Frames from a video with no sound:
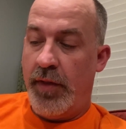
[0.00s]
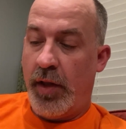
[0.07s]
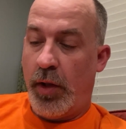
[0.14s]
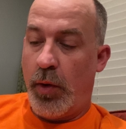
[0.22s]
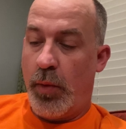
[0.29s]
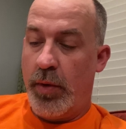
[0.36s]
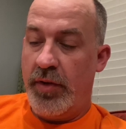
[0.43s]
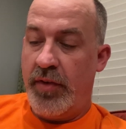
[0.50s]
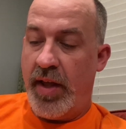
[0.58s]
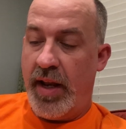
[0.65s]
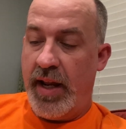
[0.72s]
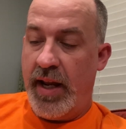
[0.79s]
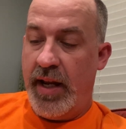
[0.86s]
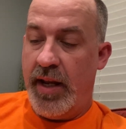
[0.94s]
The Lord is
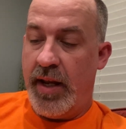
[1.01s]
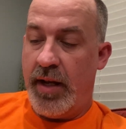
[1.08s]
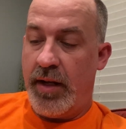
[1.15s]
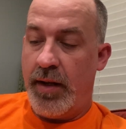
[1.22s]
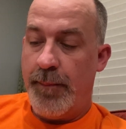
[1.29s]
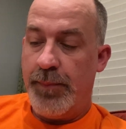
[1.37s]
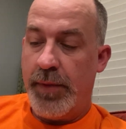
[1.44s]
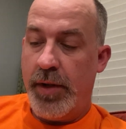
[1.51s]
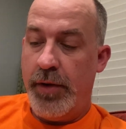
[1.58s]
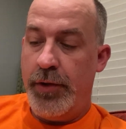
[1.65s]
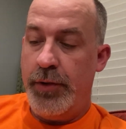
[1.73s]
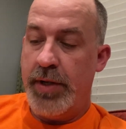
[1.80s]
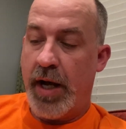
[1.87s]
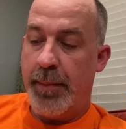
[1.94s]
at hand.
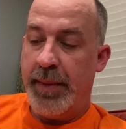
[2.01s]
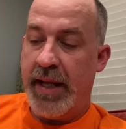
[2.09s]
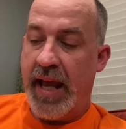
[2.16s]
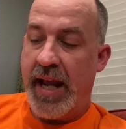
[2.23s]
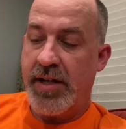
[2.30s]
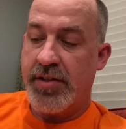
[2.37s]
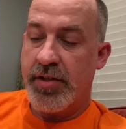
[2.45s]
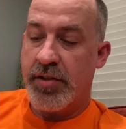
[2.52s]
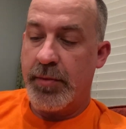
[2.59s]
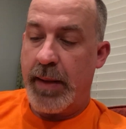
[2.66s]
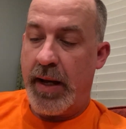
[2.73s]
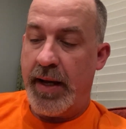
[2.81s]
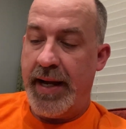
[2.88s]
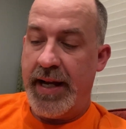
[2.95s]
Do not be anxious
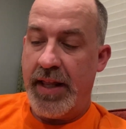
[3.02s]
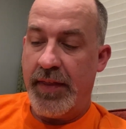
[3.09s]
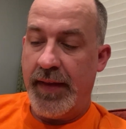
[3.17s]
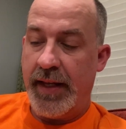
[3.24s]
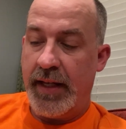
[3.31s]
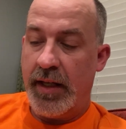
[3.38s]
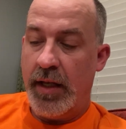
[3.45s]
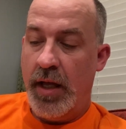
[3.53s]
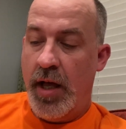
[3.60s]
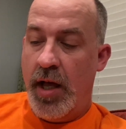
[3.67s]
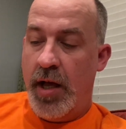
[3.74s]
about anything,